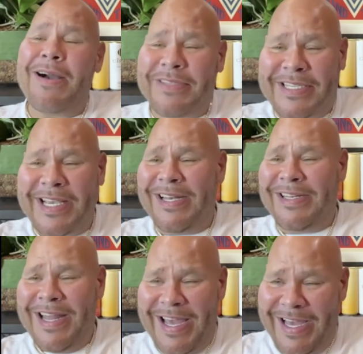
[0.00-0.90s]
I'm
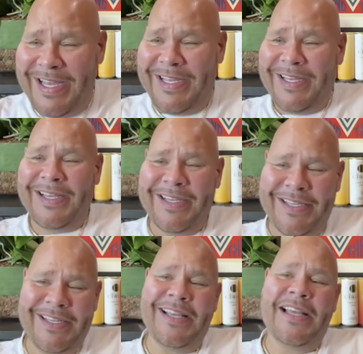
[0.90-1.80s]
sitting there,
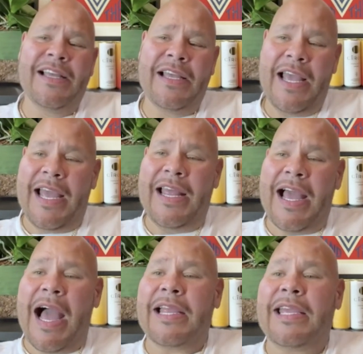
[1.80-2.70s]

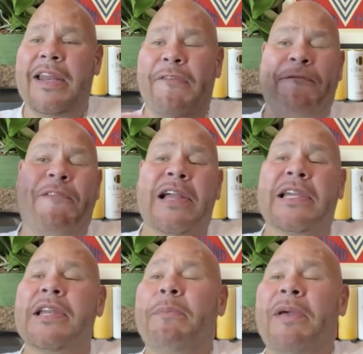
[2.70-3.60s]
and I get a
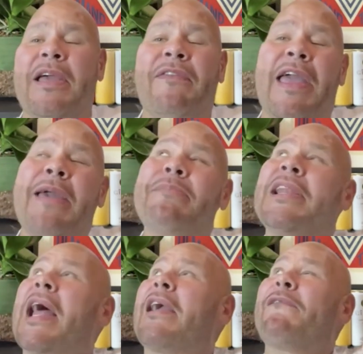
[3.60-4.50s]
fucking, it
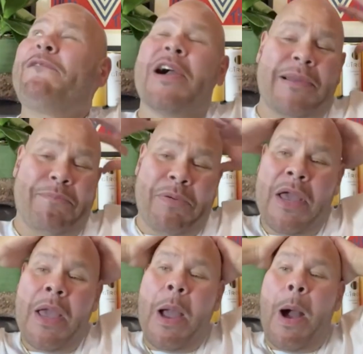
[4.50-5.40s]
hit me like a fucking,
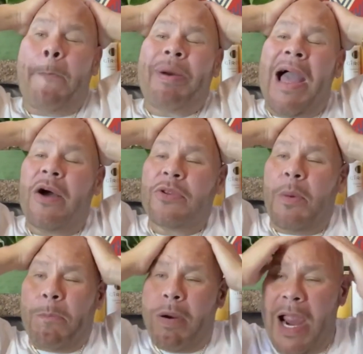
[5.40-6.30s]
a
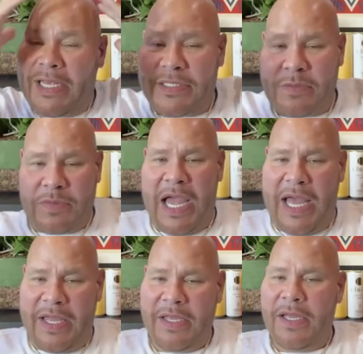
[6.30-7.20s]
pound of bricks
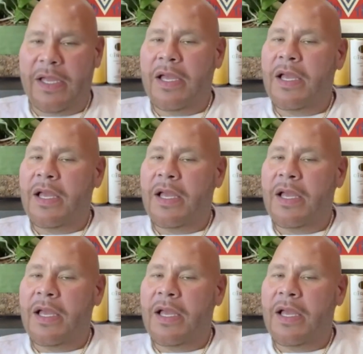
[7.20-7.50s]
that,